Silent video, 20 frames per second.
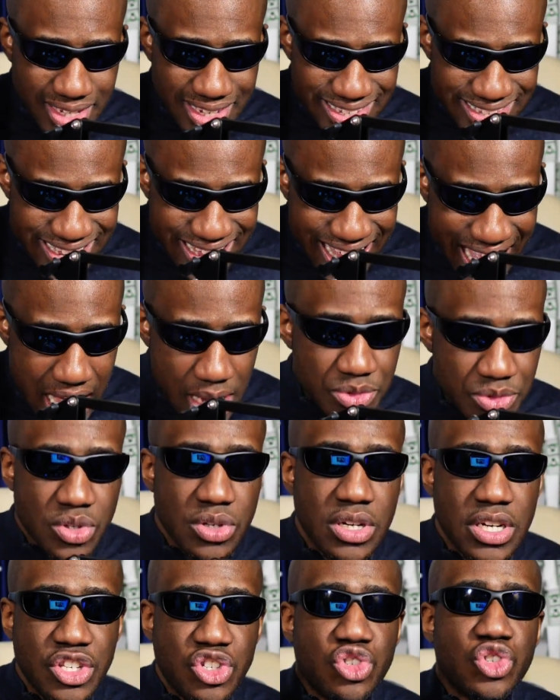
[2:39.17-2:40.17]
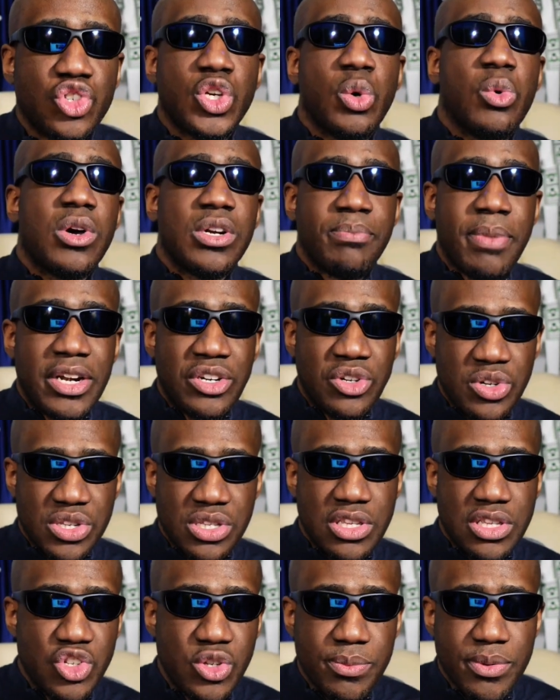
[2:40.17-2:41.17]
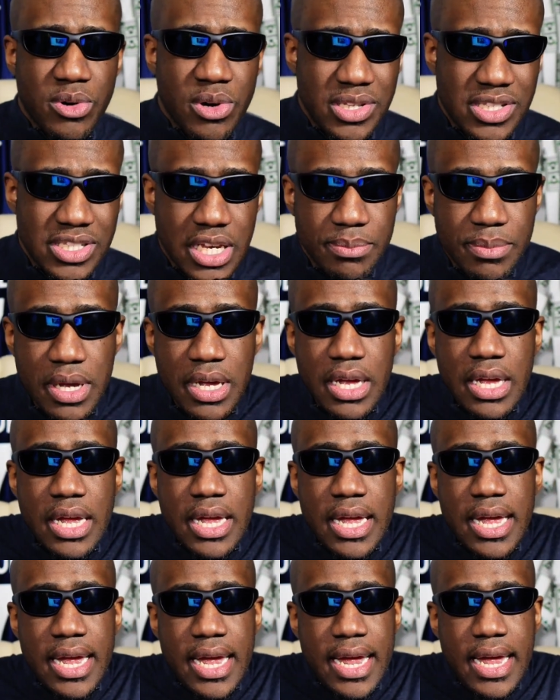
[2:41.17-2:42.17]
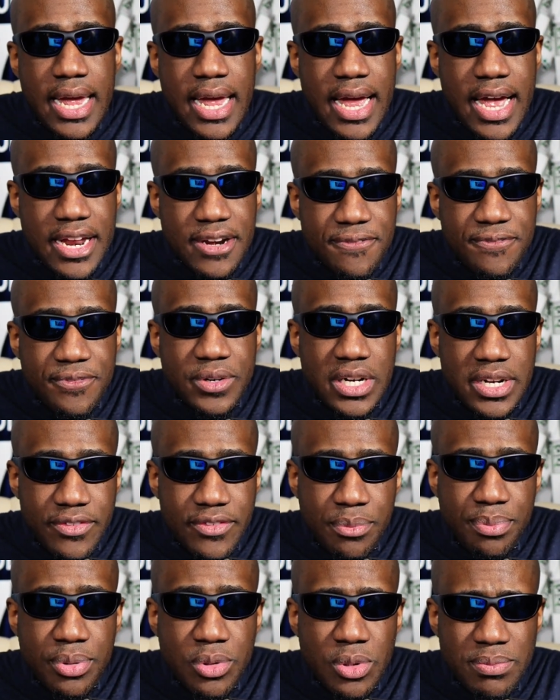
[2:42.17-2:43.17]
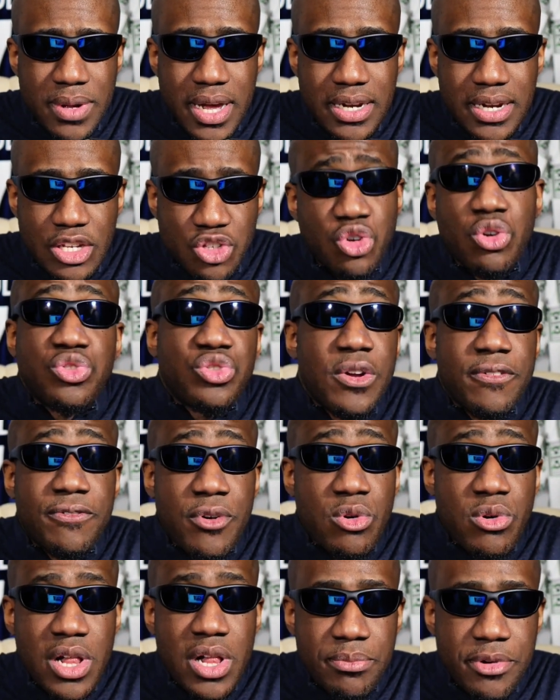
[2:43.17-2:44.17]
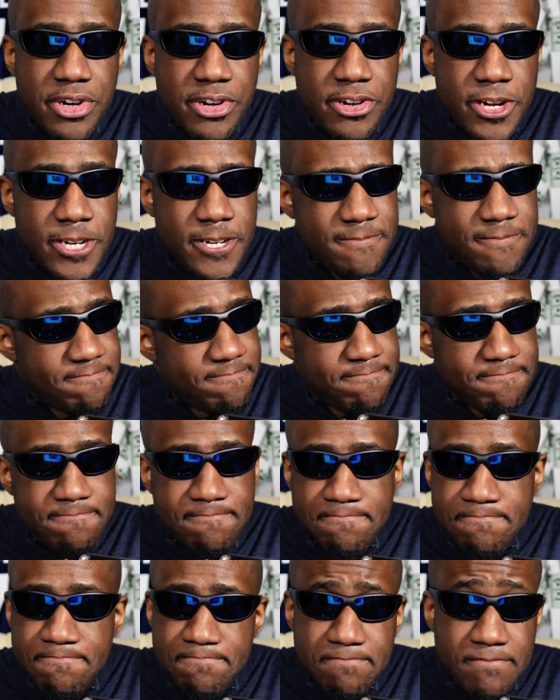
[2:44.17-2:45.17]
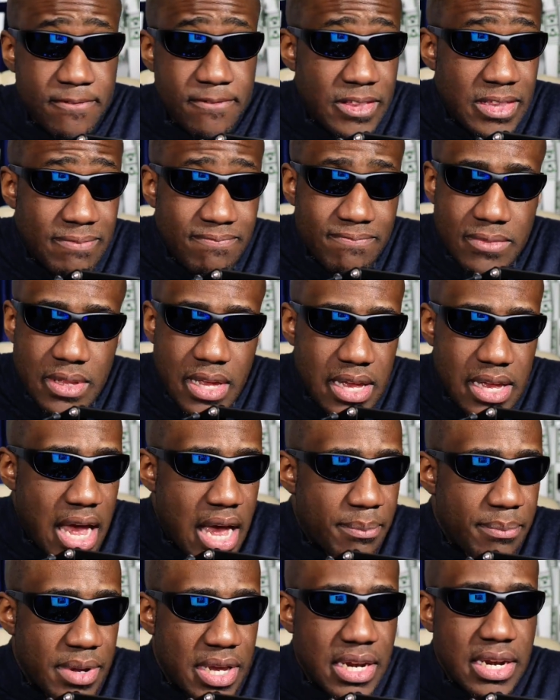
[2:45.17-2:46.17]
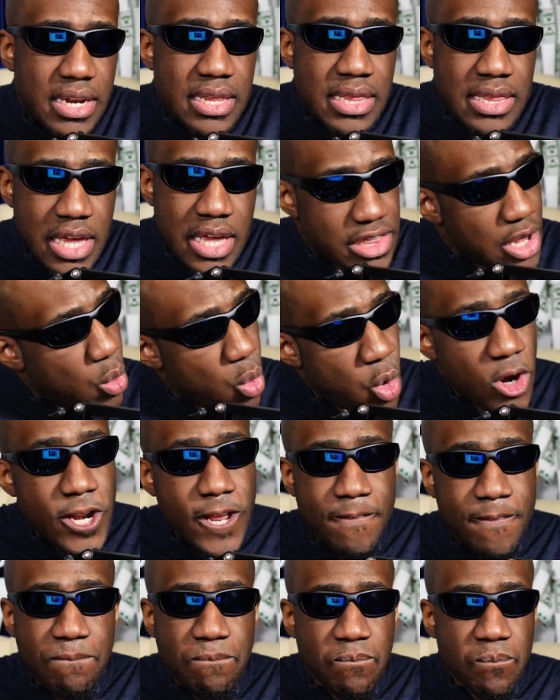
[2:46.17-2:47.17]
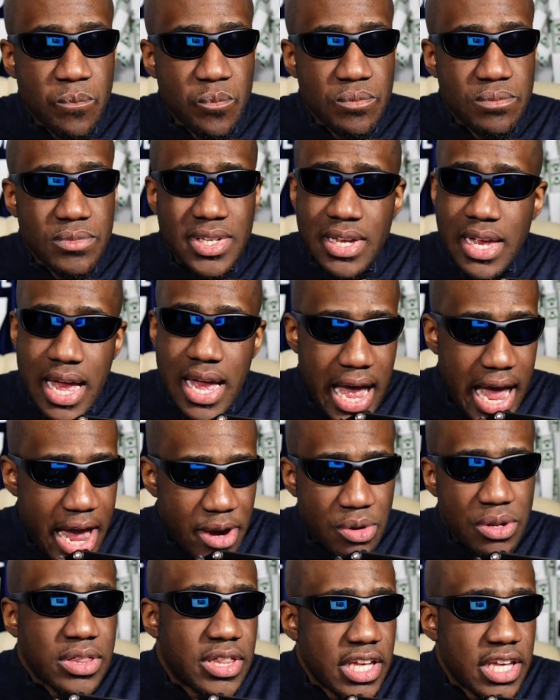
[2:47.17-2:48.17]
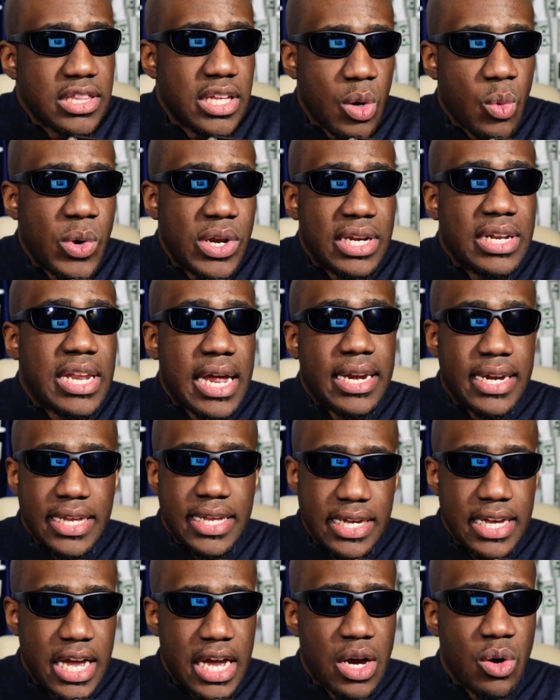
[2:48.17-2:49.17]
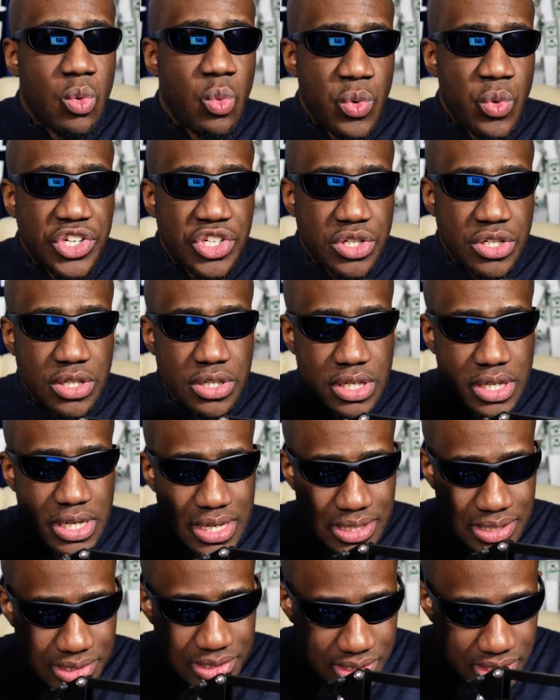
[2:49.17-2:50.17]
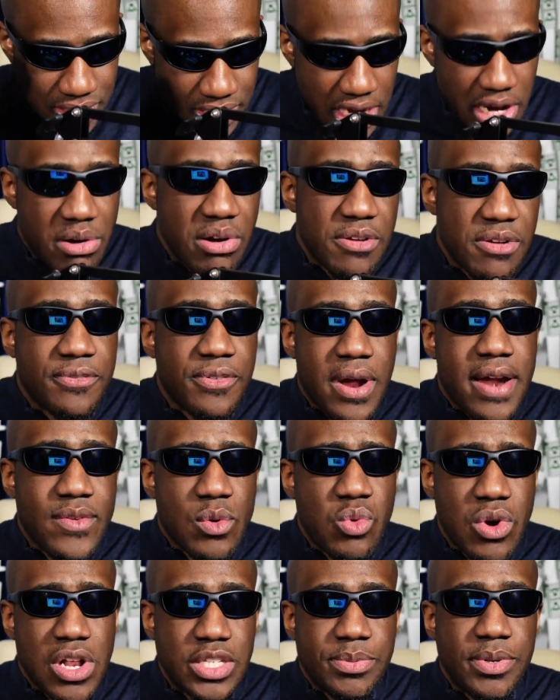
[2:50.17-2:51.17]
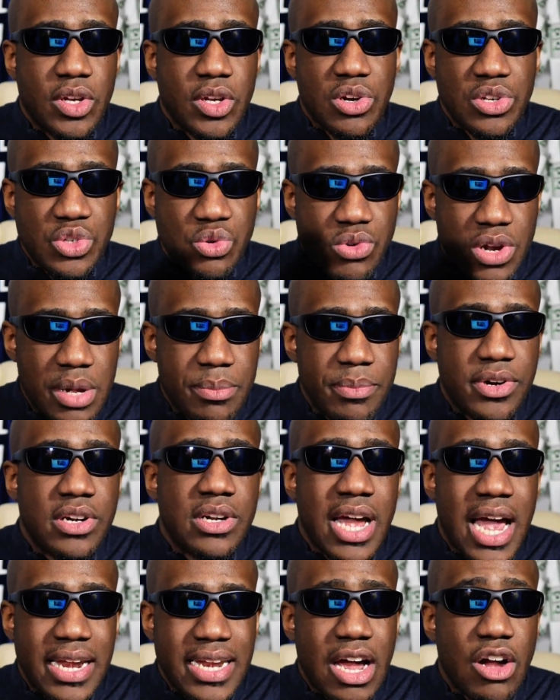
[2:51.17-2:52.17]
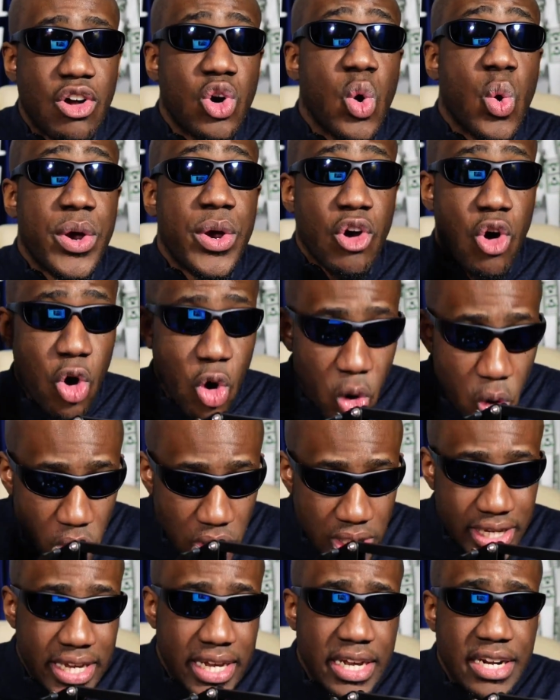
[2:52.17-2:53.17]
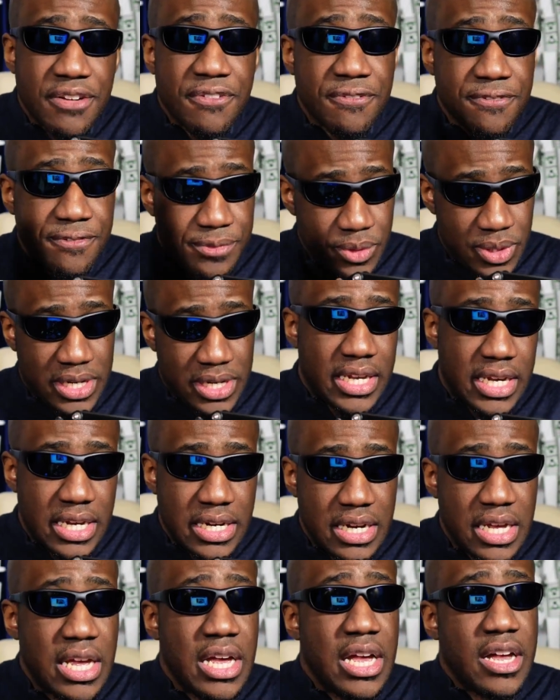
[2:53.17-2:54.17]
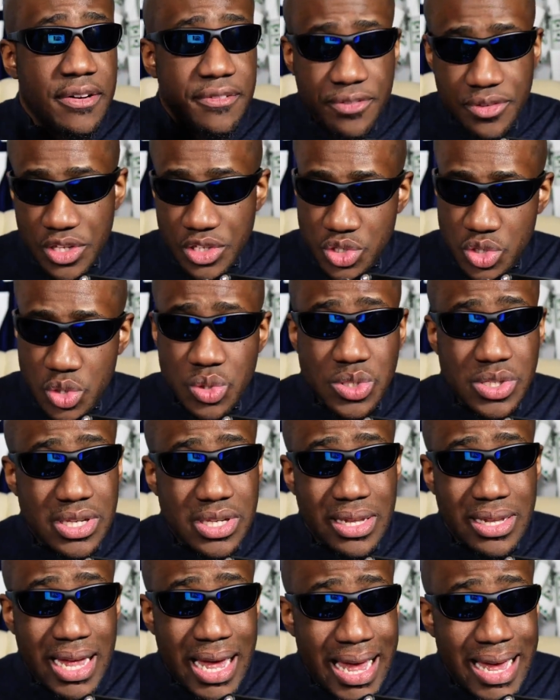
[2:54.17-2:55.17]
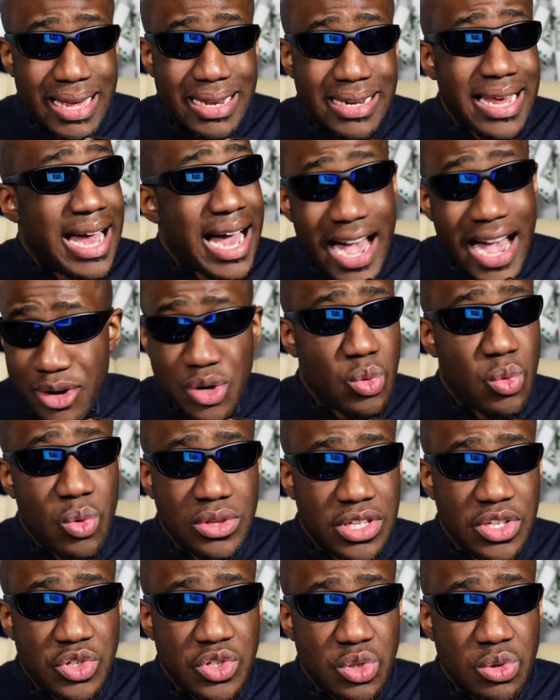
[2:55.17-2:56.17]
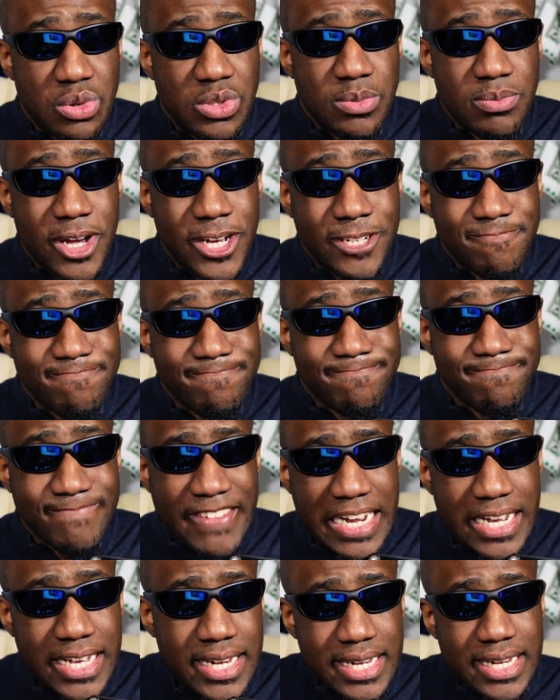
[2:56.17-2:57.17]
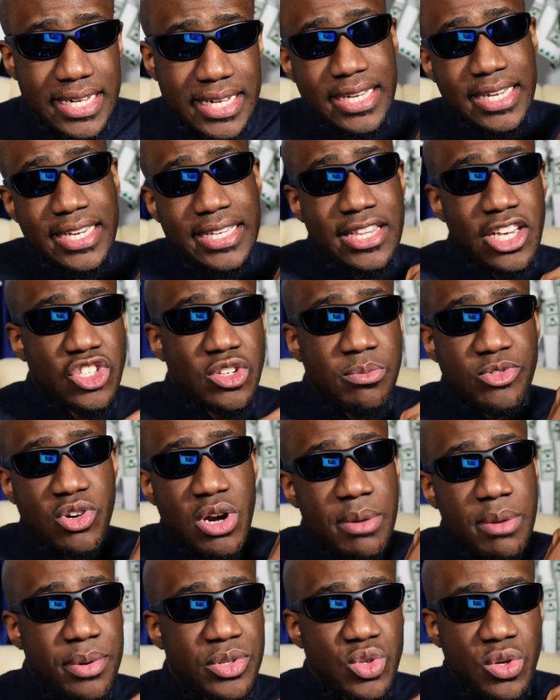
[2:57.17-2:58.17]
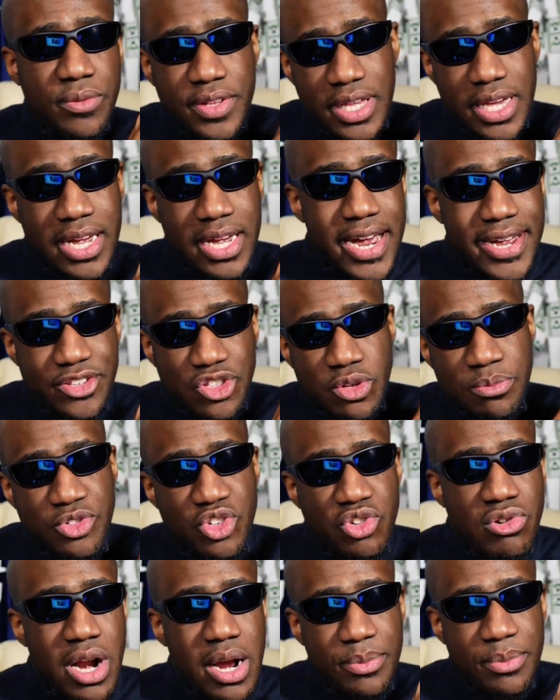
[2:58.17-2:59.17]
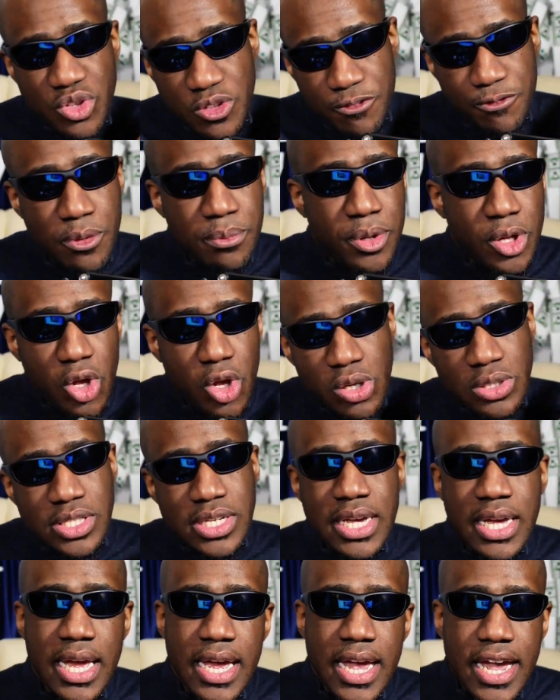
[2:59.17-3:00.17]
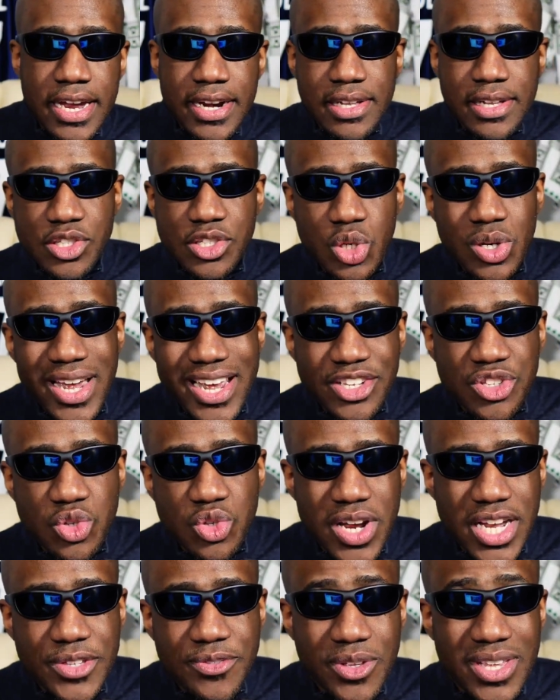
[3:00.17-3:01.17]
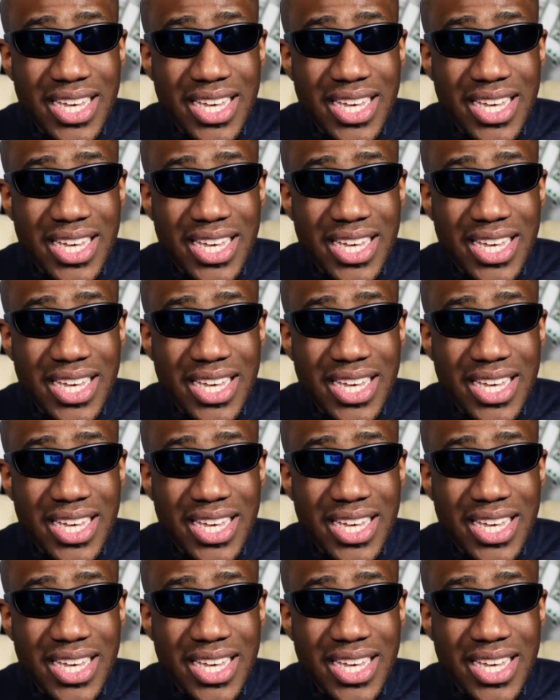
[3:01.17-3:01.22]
absolutely skewered by just the superior team. And for Liverpool, man. Sorry, for Real Madrid, I mean, they won it. I don't think they win La Liga, which is scary for everyone else because Real Madrid are now going all in, fully in for this UCL. And I don't want these dudes, man. Hit that subscribe button over there, guys. Subscribe to the Football Hot. And I'll see you guys tonight for that